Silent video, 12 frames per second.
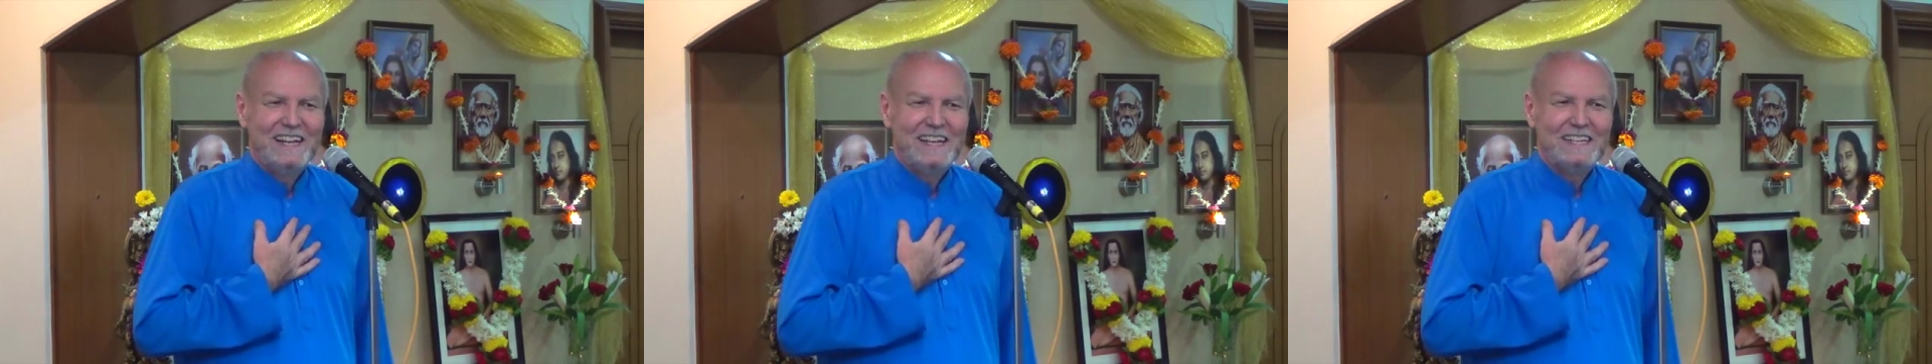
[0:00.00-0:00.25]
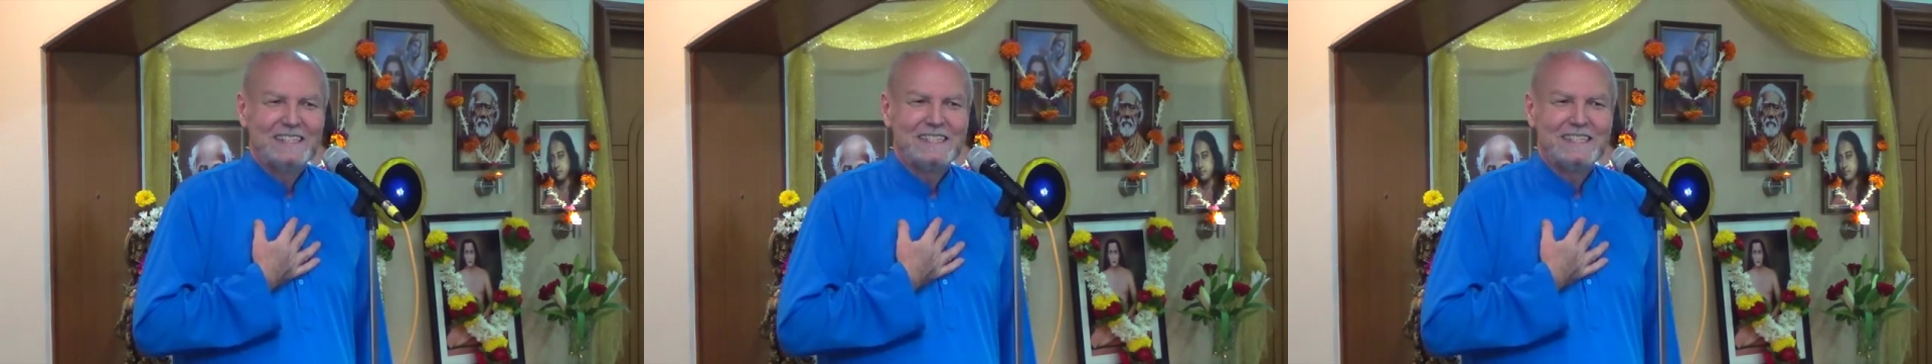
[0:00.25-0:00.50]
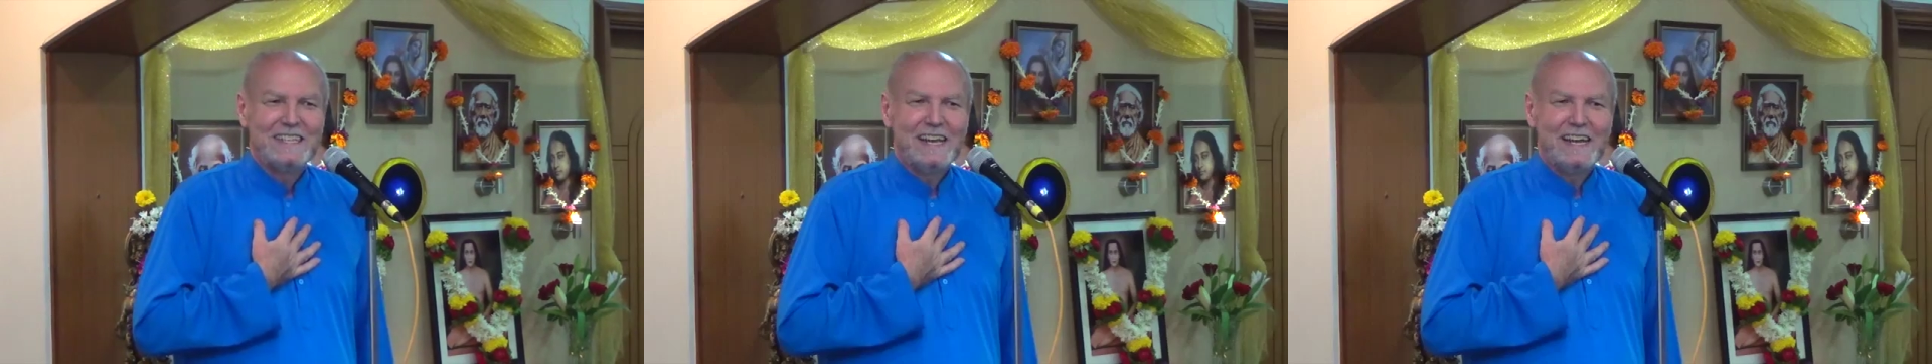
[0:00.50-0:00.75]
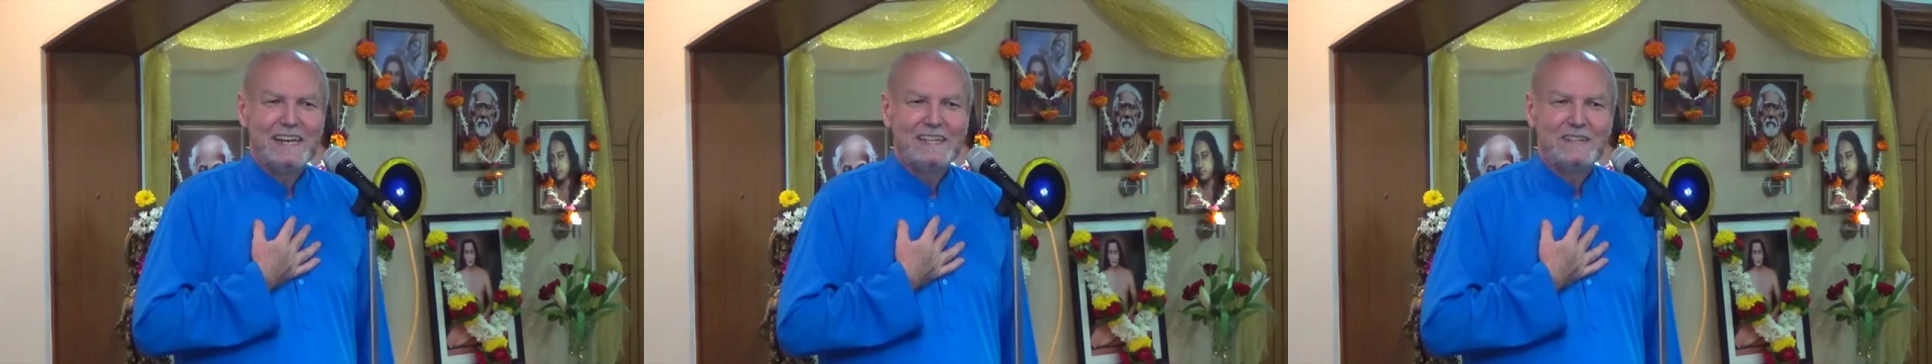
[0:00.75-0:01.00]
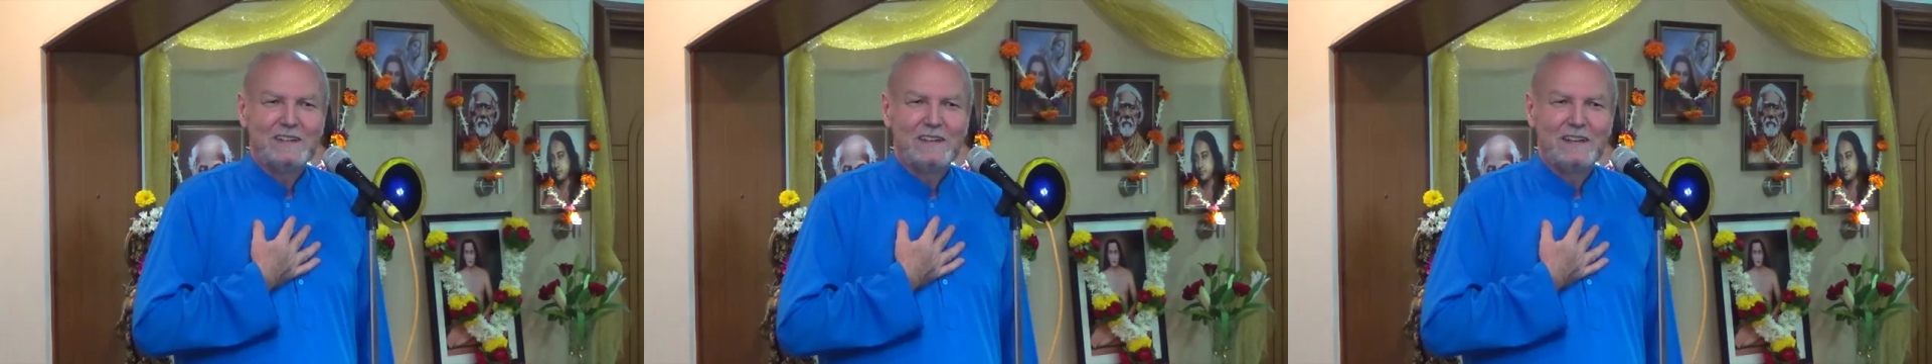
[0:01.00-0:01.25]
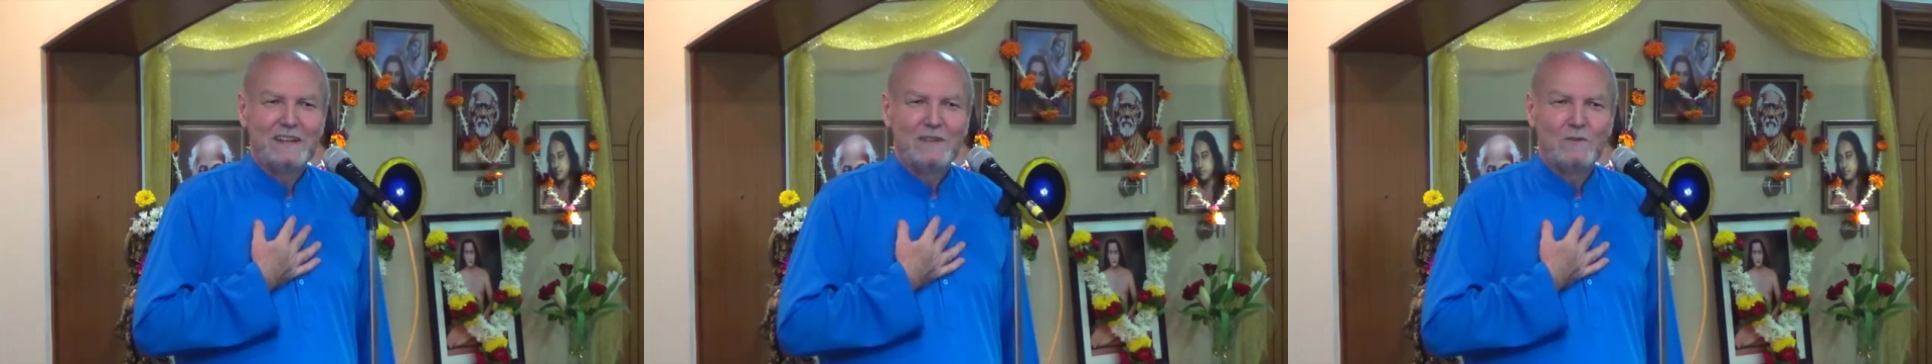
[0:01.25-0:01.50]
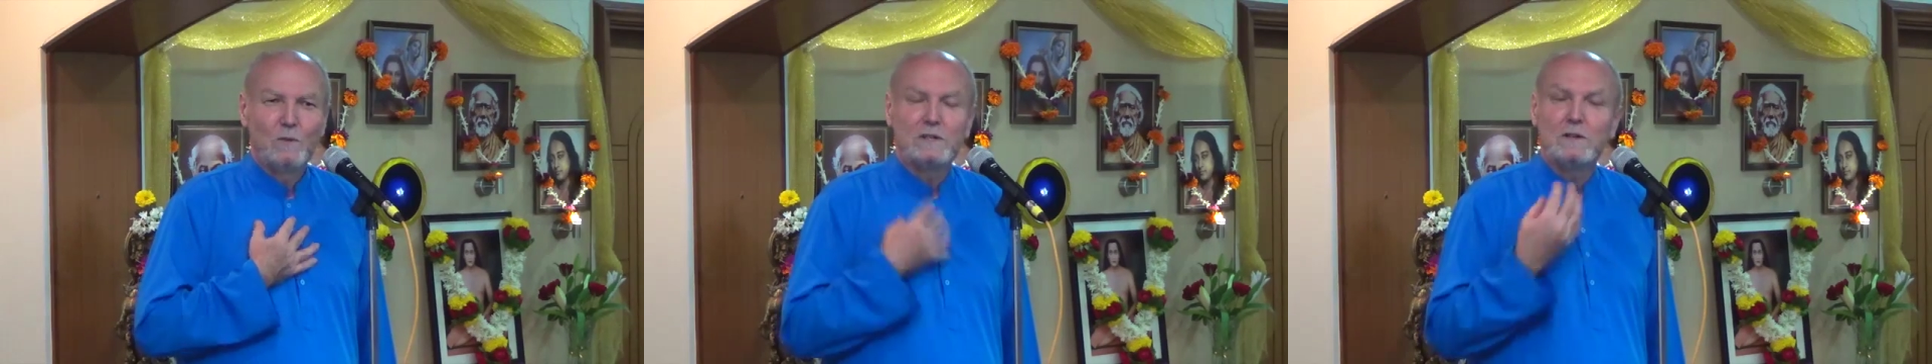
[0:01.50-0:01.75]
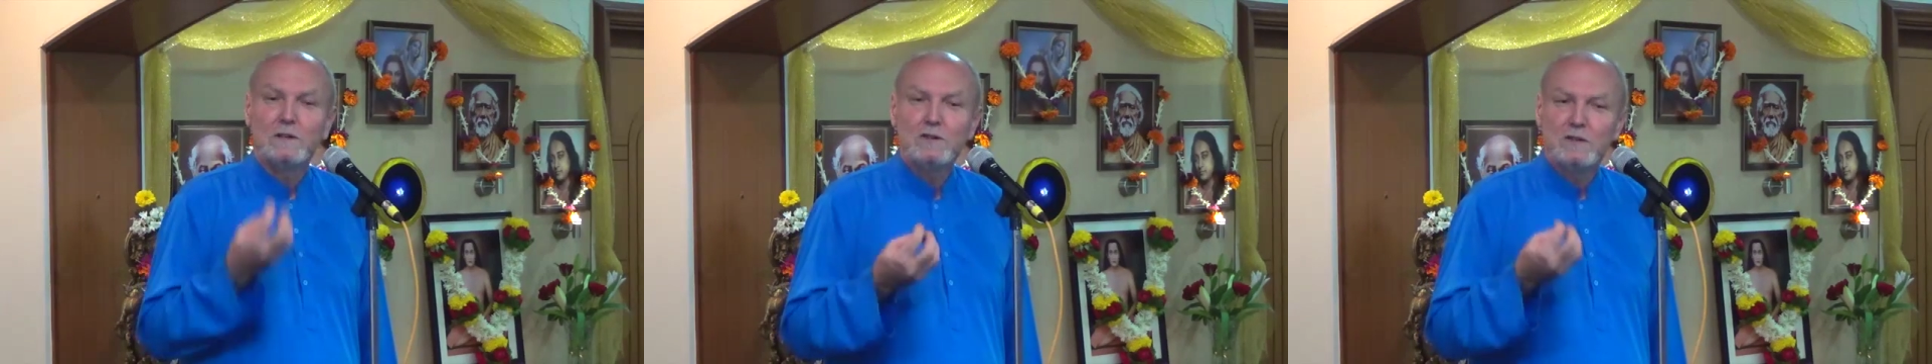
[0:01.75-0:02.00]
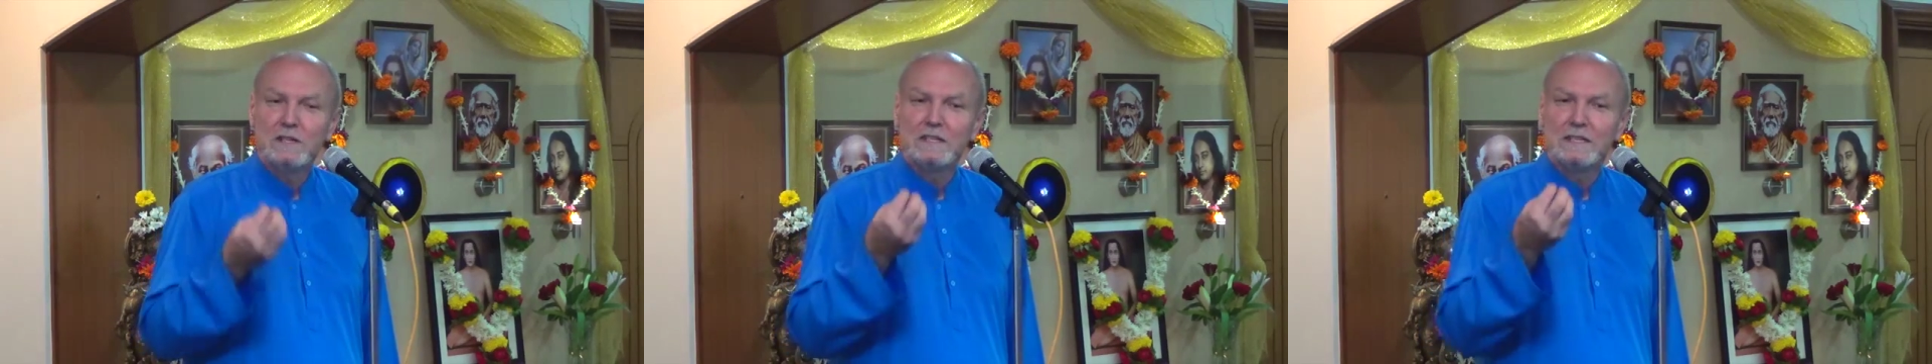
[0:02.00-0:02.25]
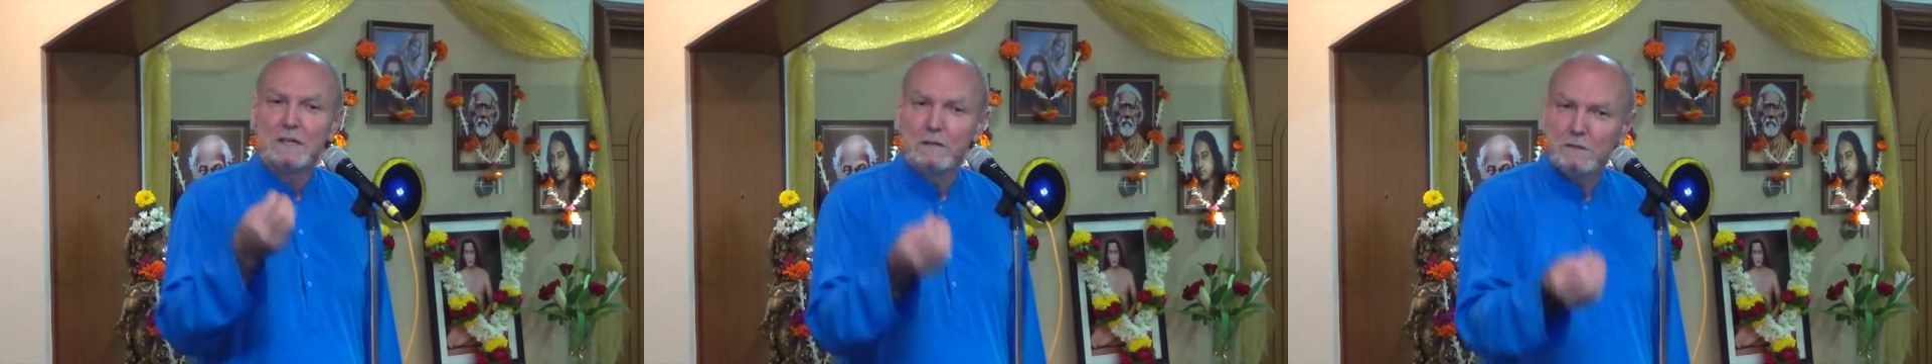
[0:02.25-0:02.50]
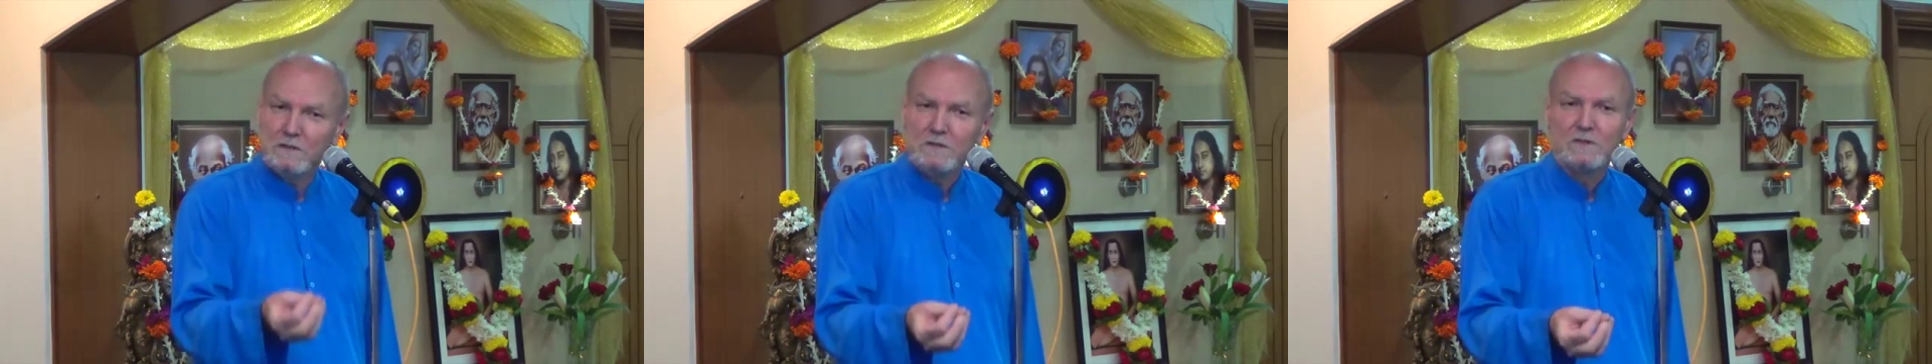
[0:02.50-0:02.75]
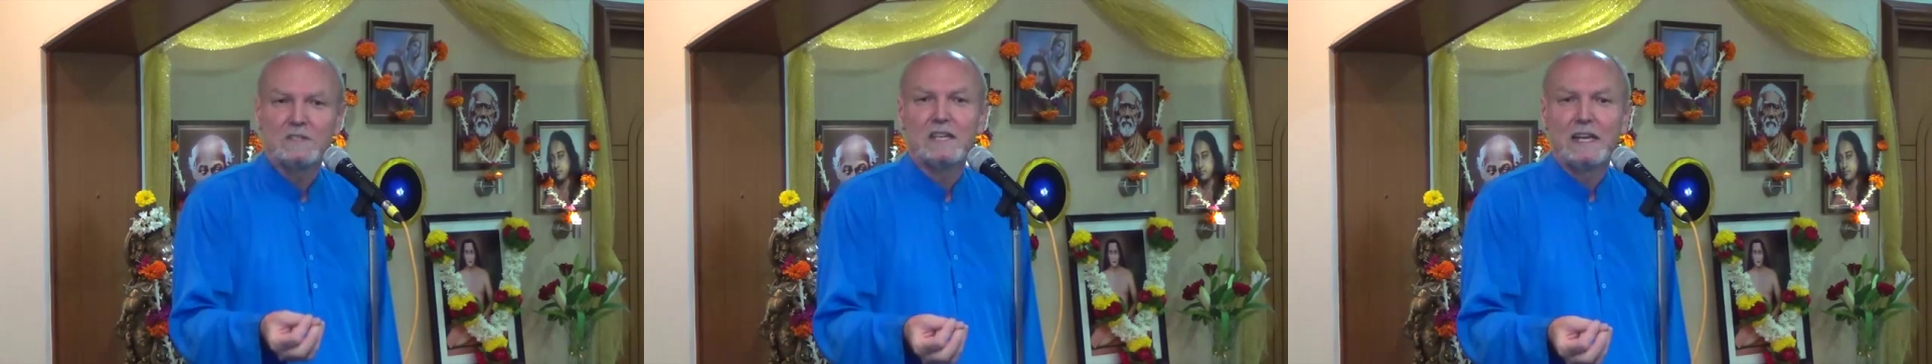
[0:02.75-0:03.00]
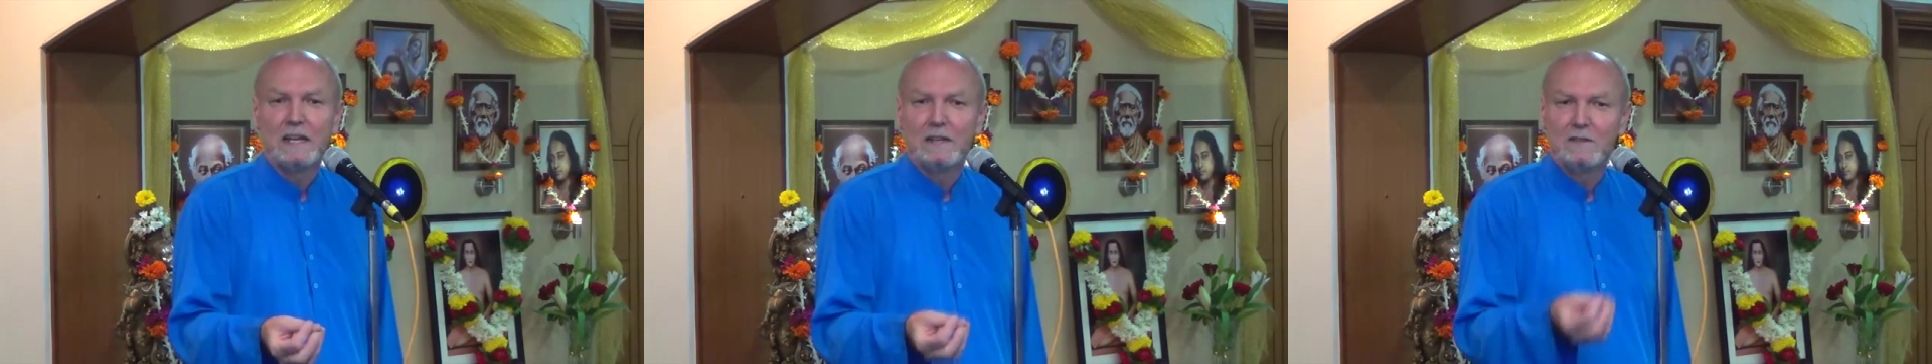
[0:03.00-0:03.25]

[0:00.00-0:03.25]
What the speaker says: is that what Krishna is also saying,